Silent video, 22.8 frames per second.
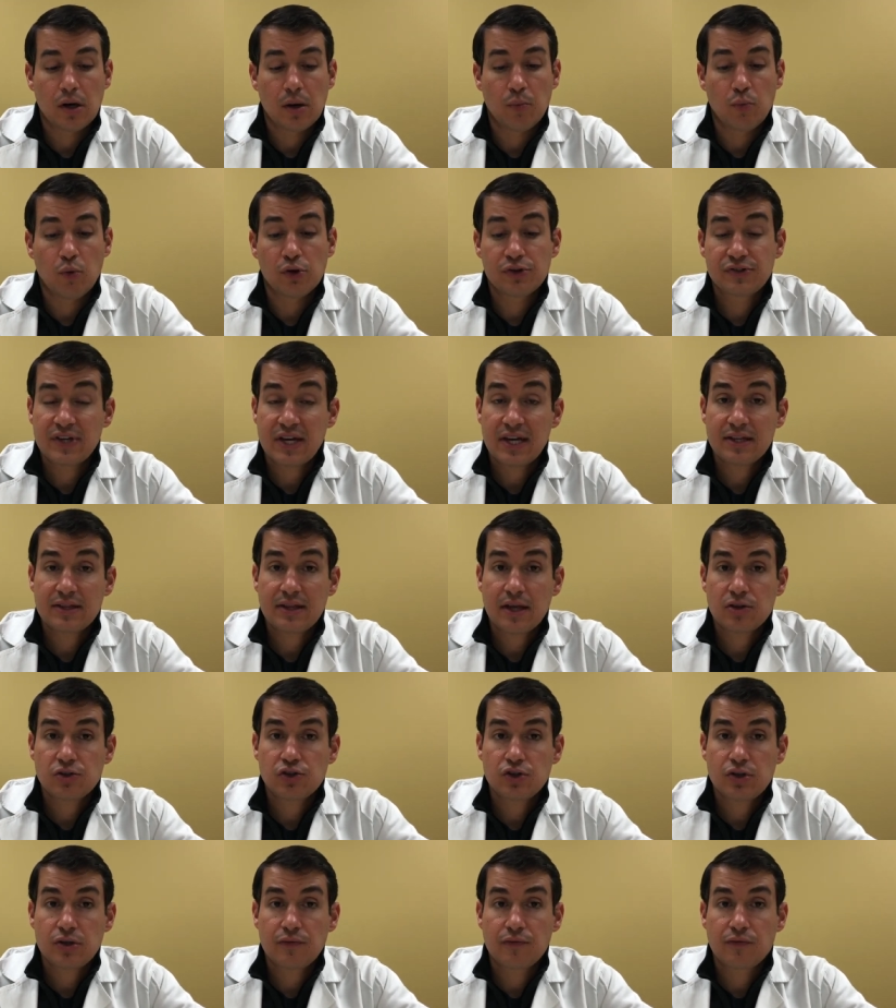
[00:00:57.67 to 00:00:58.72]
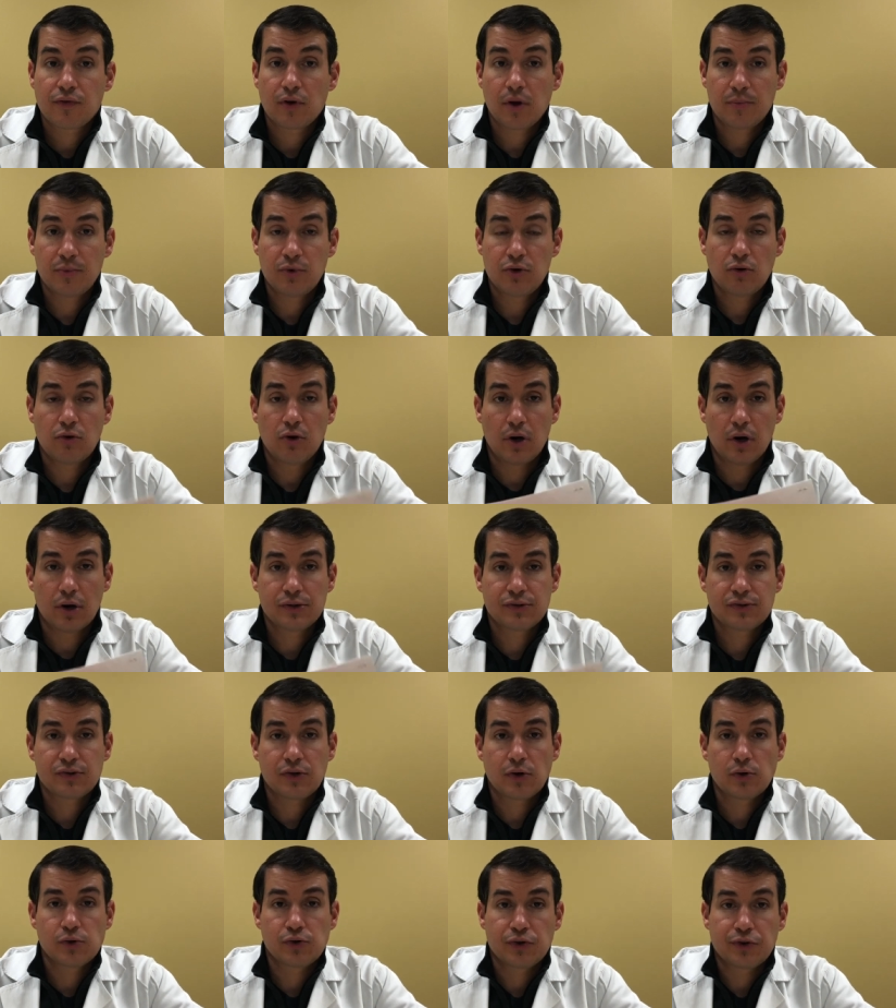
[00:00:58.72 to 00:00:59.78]
We'll take that sheet from you on
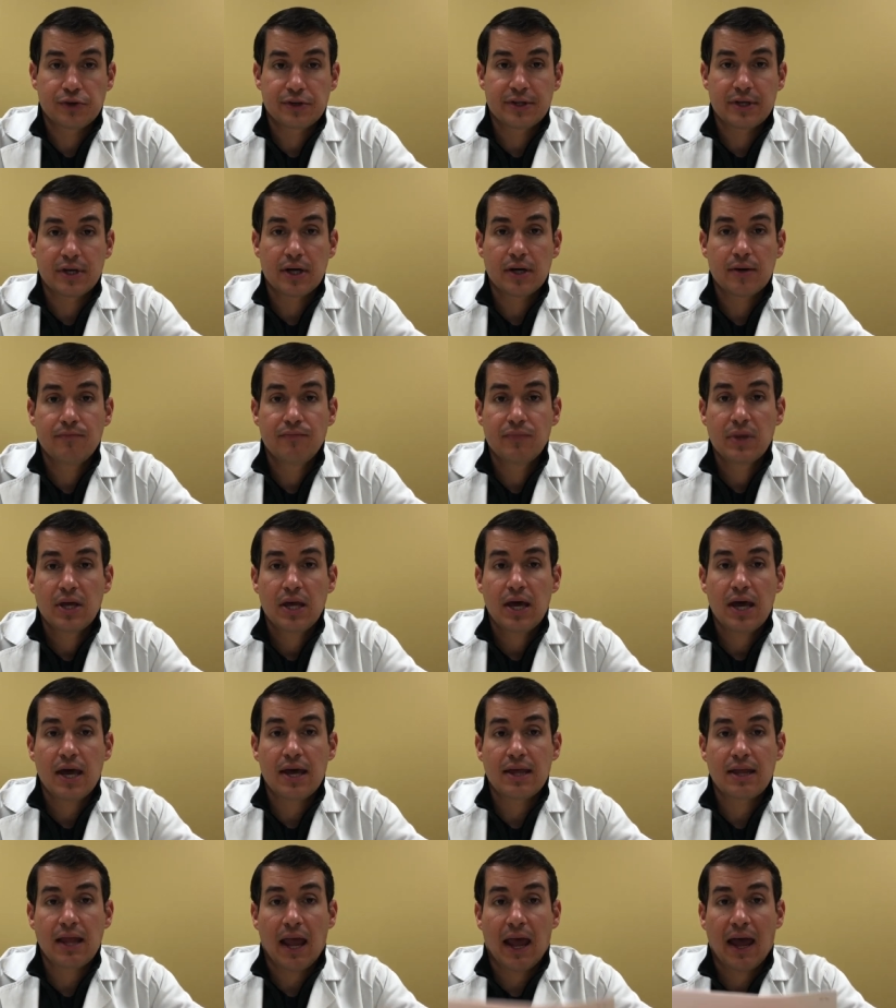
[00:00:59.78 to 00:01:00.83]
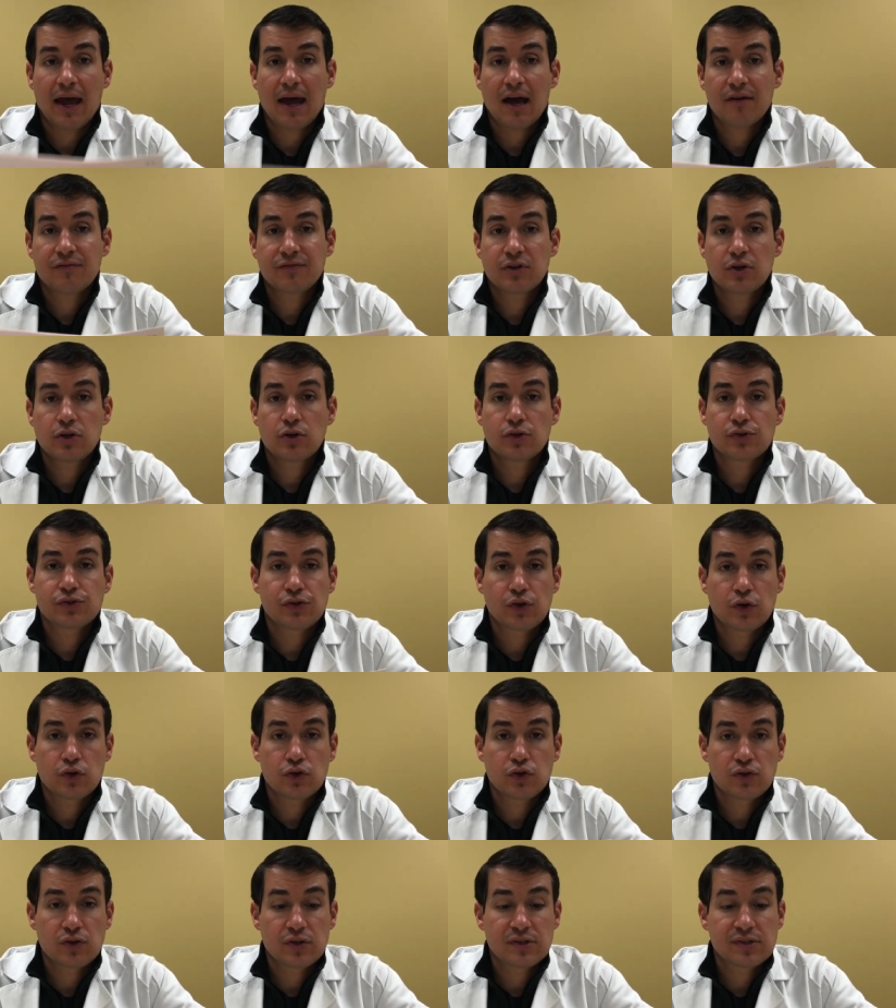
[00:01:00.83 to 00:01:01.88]
surgery day, and after your
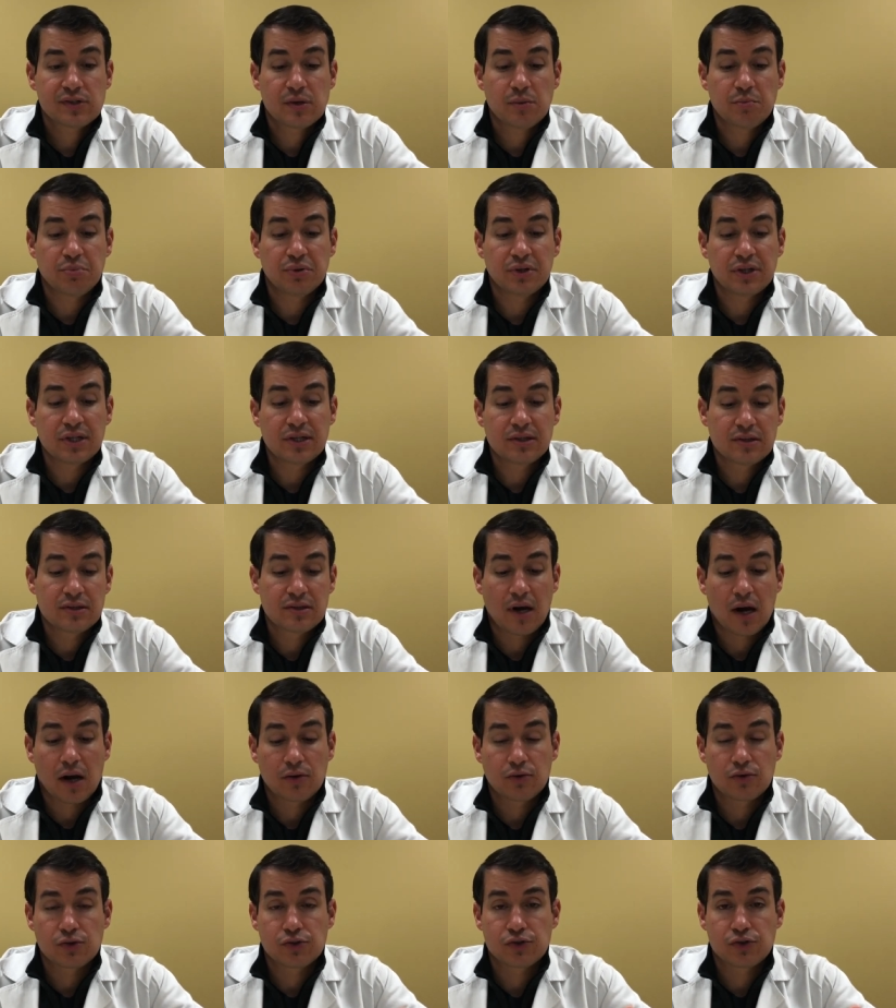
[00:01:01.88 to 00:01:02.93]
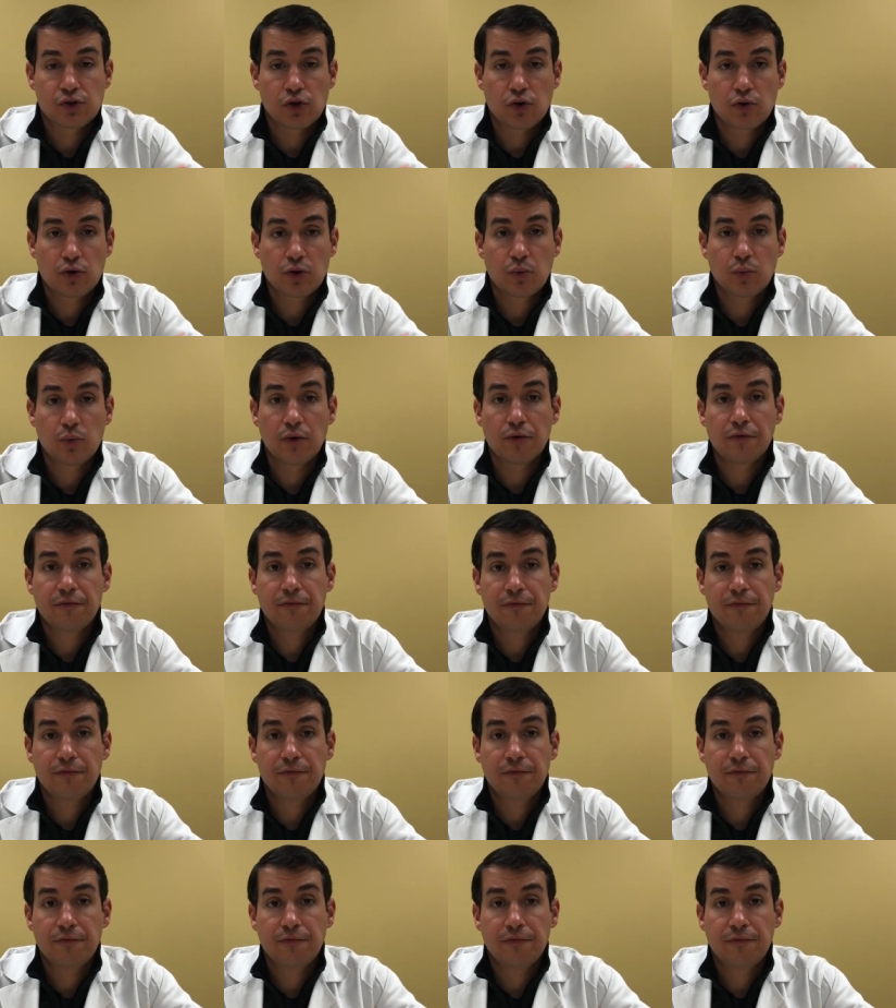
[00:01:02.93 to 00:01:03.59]
surgery is complete, Dr. Suri will